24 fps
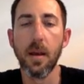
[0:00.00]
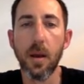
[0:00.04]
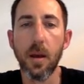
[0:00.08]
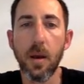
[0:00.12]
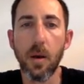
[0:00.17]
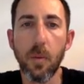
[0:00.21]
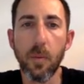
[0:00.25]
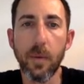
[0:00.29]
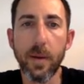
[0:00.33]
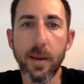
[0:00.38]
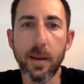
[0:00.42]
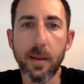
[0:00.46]

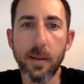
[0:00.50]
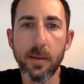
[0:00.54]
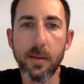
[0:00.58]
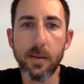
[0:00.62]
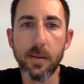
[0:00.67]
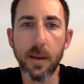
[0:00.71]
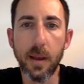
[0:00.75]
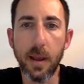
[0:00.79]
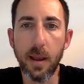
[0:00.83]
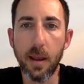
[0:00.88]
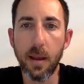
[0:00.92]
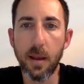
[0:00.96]
we can
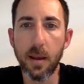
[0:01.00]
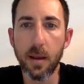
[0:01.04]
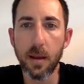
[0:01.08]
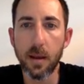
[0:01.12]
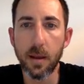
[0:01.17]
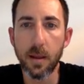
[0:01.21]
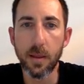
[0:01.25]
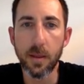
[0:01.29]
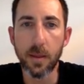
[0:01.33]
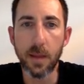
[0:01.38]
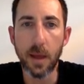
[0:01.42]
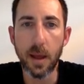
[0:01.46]
see
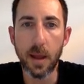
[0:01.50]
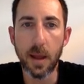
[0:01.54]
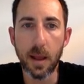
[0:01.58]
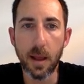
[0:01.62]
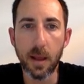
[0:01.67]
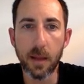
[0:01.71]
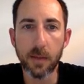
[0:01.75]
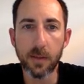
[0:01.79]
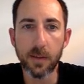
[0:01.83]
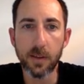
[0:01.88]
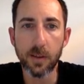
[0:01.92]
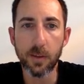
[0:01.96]
that our
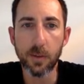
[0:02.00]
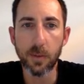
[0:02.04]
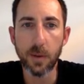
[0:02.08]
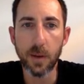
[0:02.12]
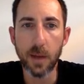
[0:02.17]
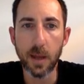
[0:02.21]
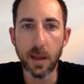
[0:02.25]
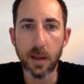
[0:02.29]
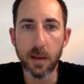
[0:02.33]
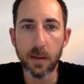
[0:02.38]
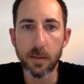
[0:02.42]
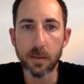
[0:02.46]

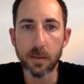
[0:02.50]
618